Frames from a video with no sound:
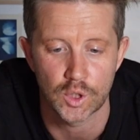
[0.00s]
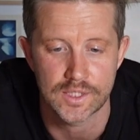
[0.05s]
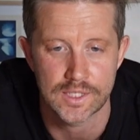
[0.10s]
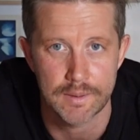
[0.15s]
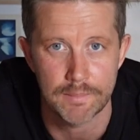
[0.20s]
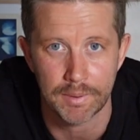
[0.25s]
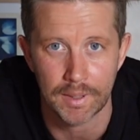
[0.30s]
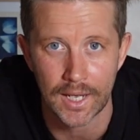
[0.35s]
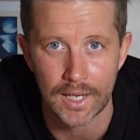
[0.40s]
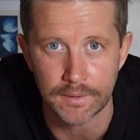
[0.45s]

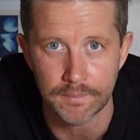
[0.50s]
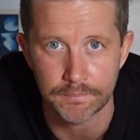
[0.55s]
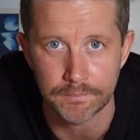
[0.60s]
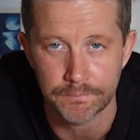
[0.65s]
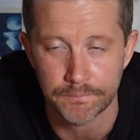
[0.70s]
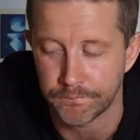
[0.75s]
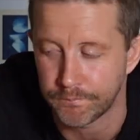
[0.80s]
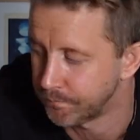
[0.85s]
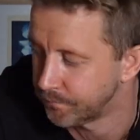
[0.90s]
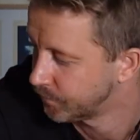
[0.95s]
template
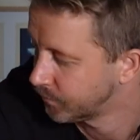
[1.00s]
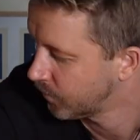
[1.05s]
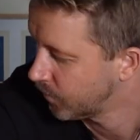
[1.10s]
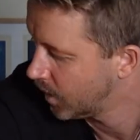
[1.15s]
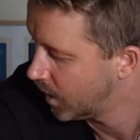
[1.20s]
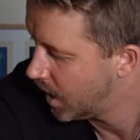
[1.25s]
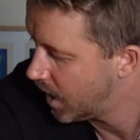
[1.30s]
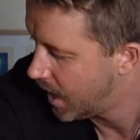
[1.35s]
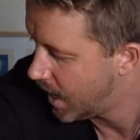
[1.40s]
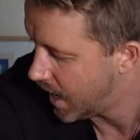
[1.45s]

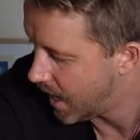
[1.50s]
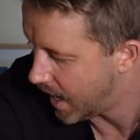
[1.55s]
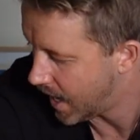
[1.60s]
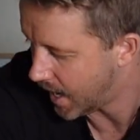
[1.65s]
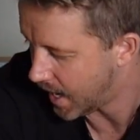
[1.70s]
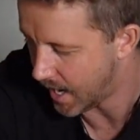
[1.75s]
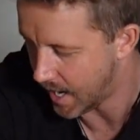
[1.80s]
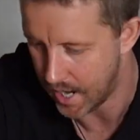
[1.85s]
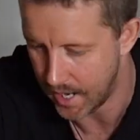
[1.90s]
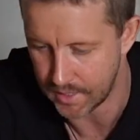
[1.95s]

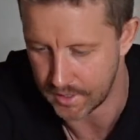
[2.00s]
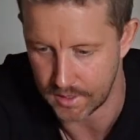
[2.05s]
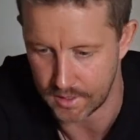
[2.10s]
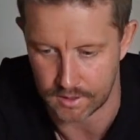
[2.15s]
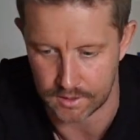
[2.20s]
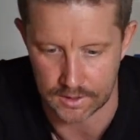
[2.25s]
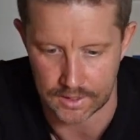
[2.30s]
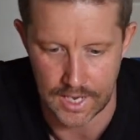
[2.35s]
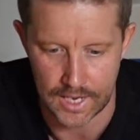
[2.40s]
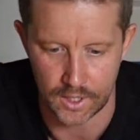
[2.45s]
and
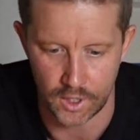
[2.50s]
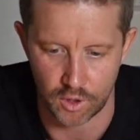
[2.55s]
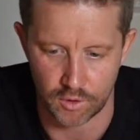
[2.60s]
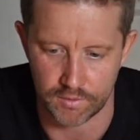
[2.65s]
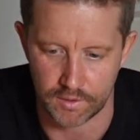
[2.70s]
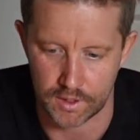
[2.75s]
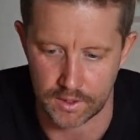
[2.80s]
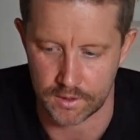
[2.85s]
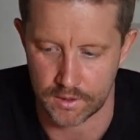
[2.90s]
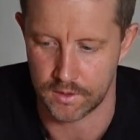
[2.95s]
lay it
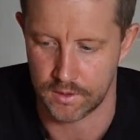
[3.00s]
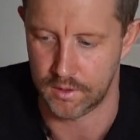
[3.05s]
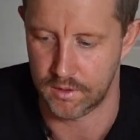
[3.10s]
over.